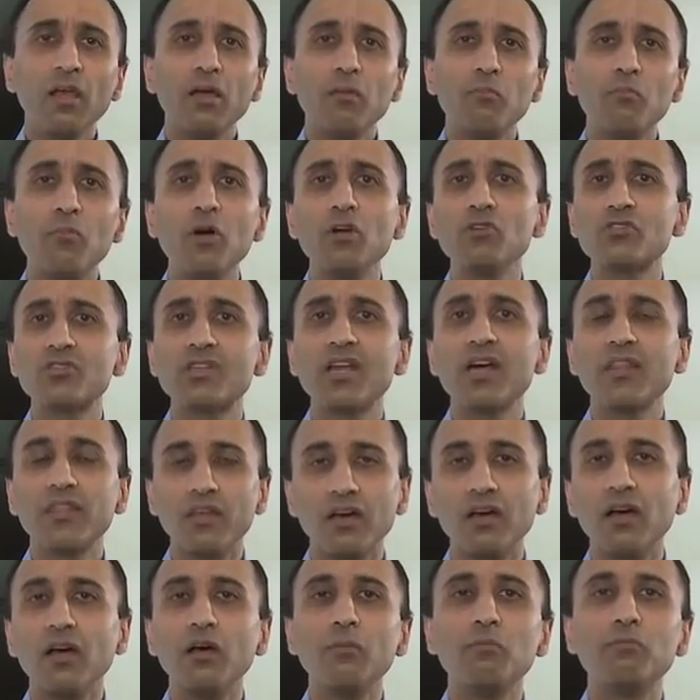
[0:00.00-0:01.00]
Most
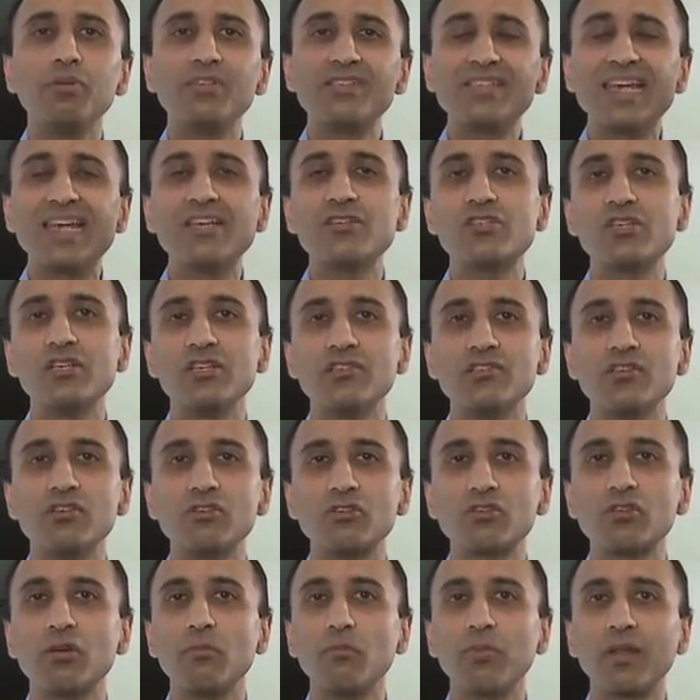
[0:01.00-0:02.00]
other potentially serious
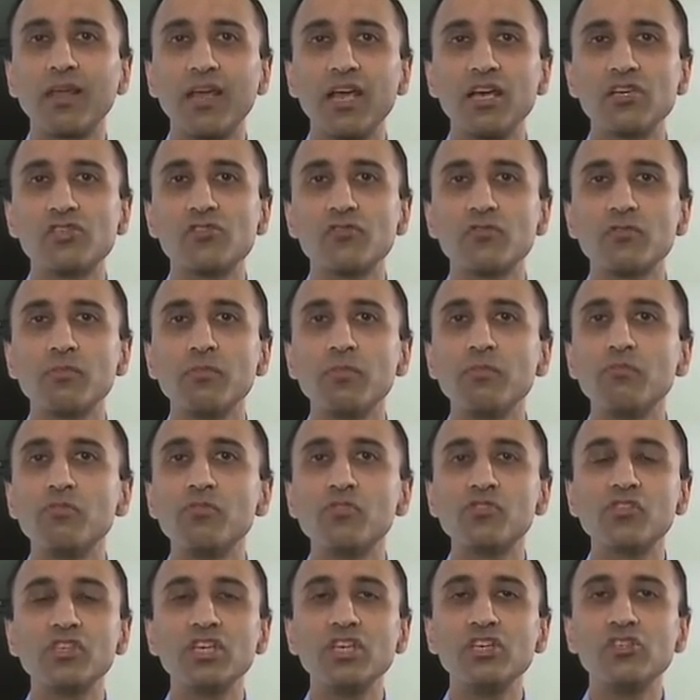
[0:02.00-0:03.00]
complications from the
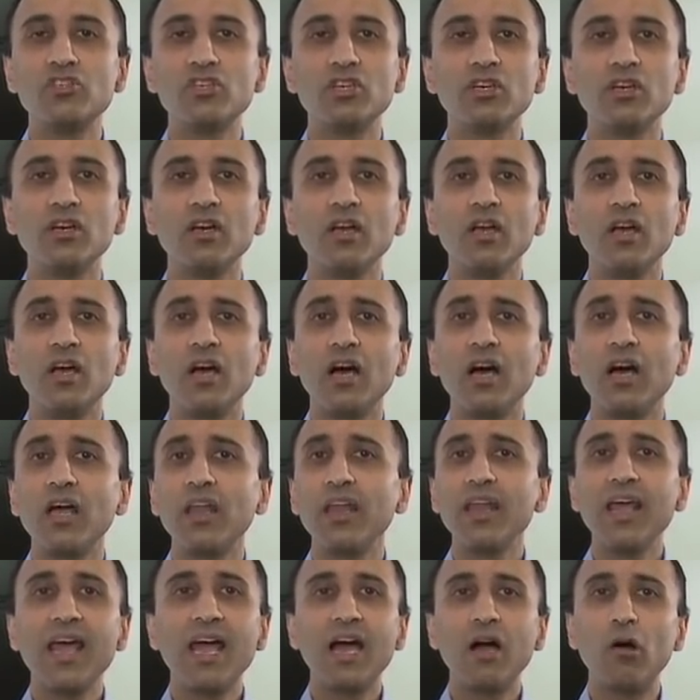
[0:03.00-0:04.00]
procedure are
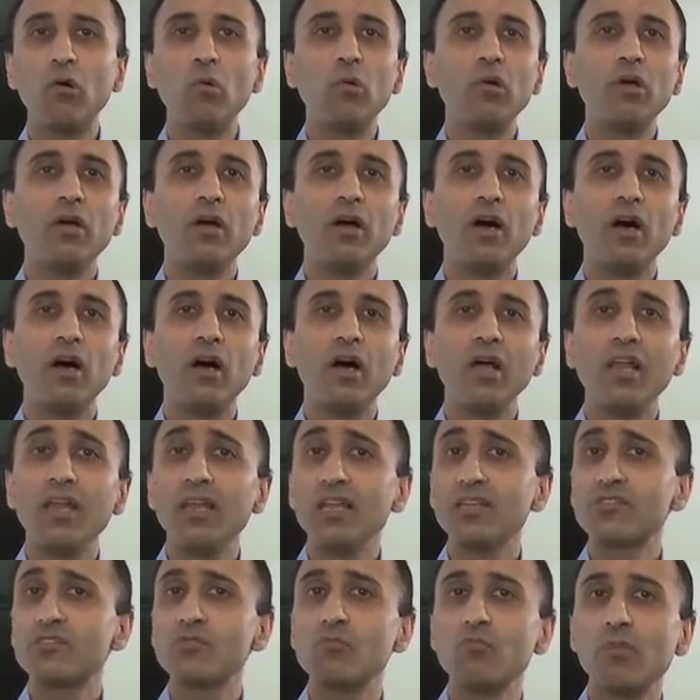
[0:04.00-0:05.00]
now
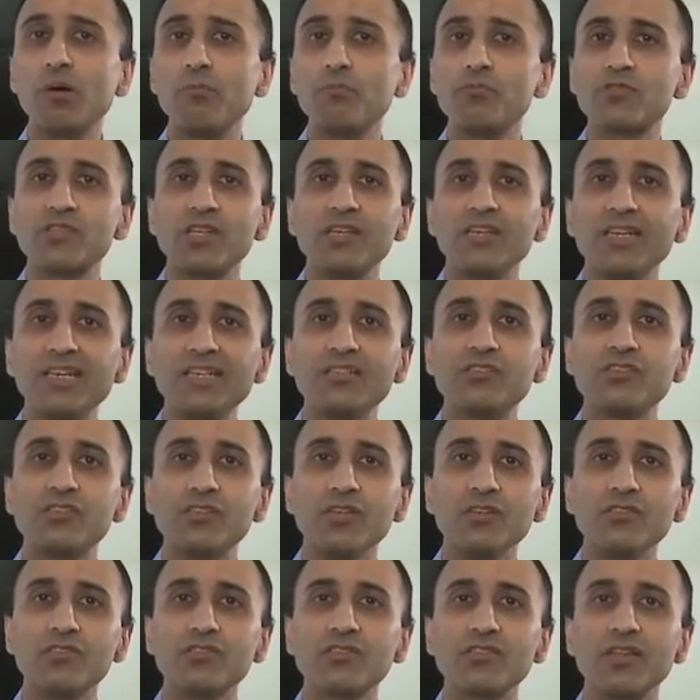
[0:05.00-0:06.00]
less than 1%
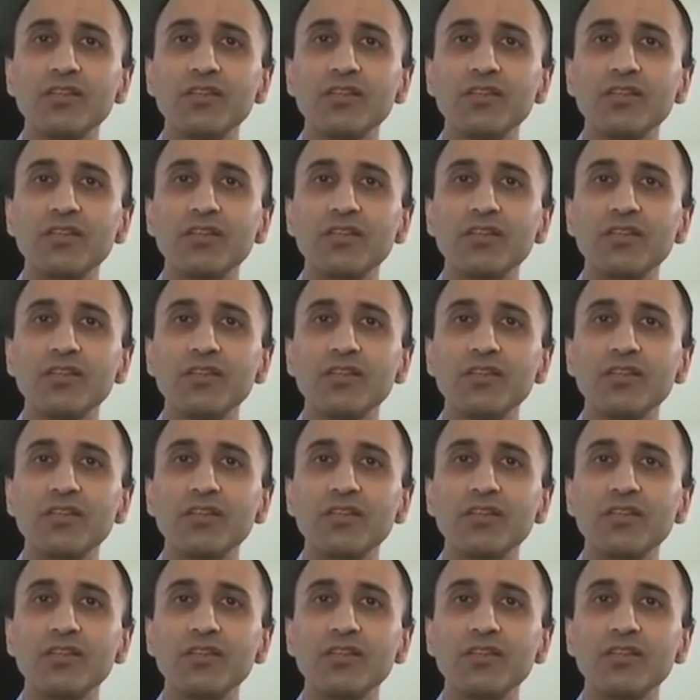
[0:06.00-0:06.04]
incidence,